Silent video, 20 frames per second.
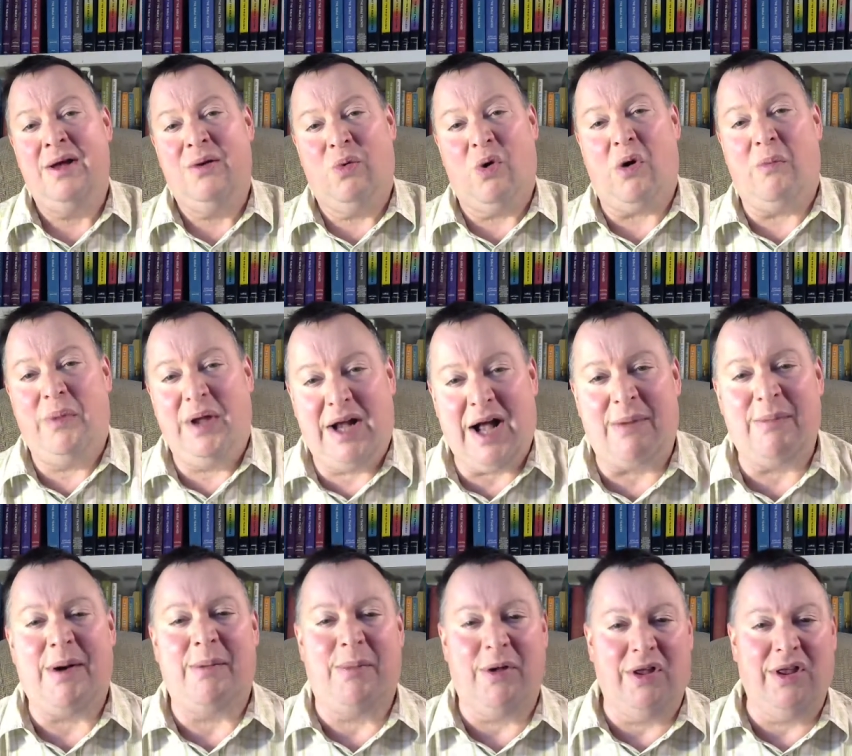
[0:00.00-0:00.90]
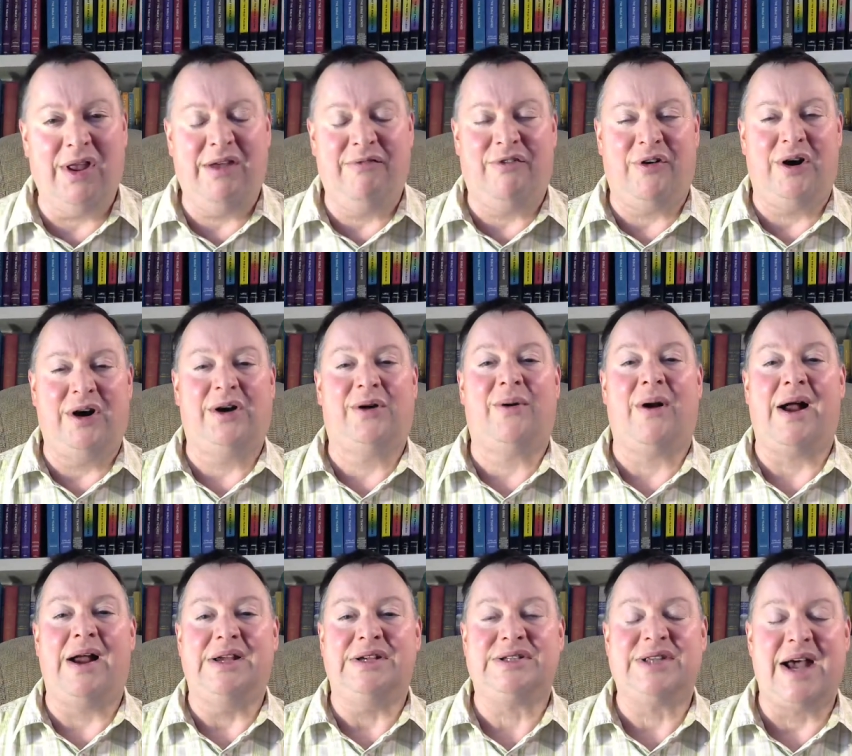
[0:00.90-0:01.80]
Well, become a believer in
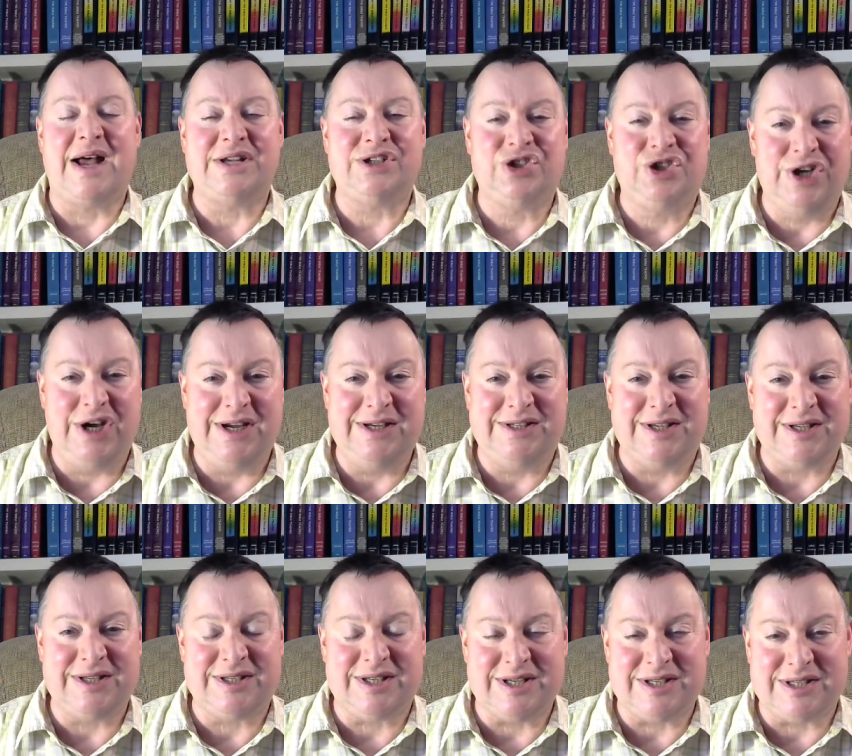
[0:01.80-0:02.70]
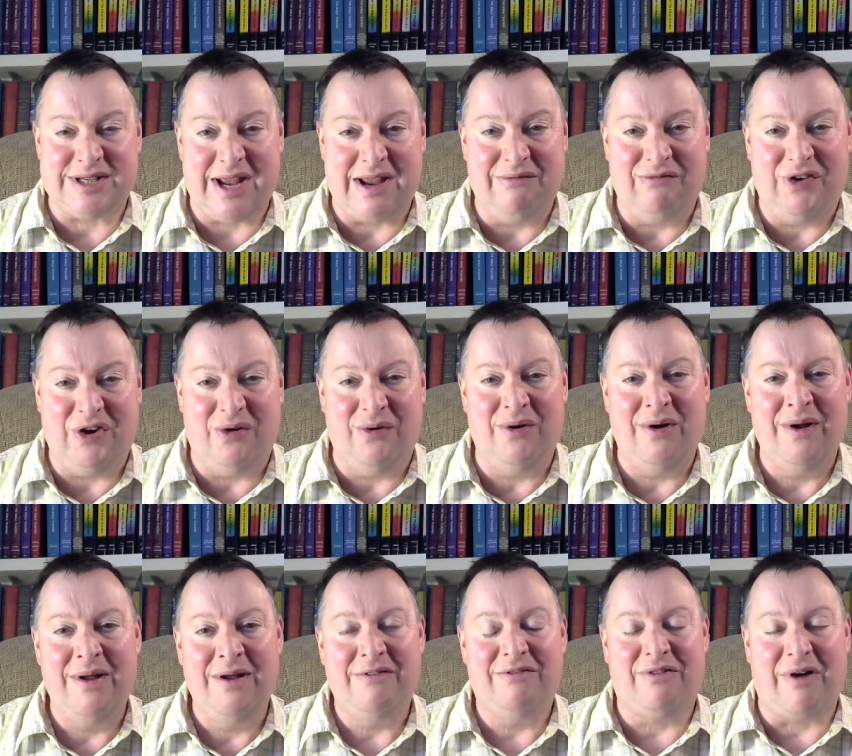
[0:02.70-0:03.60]
Christ. Ask Jesus to save you
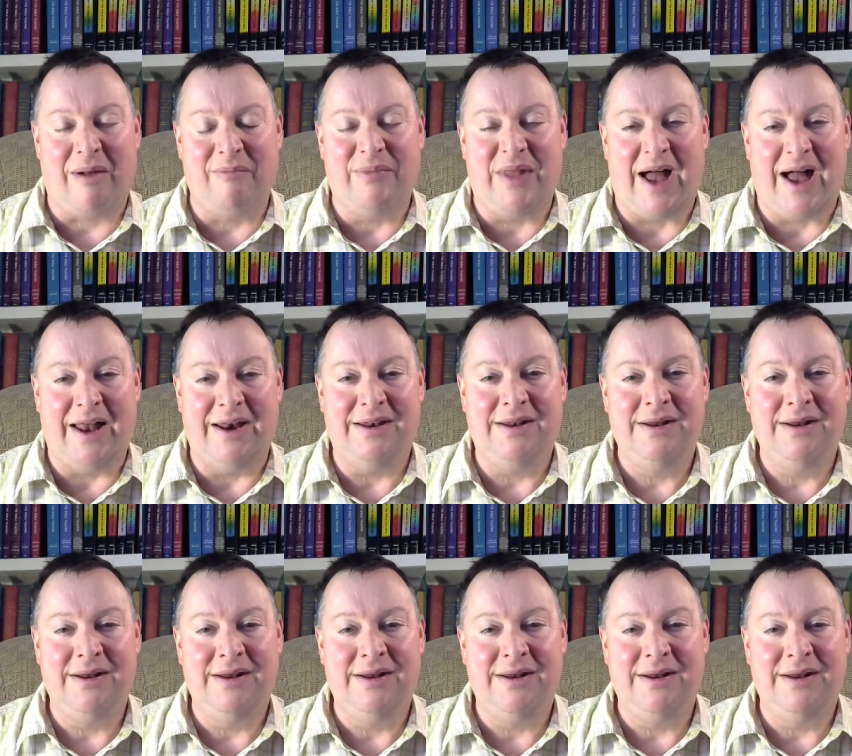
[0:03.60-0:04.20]
from that.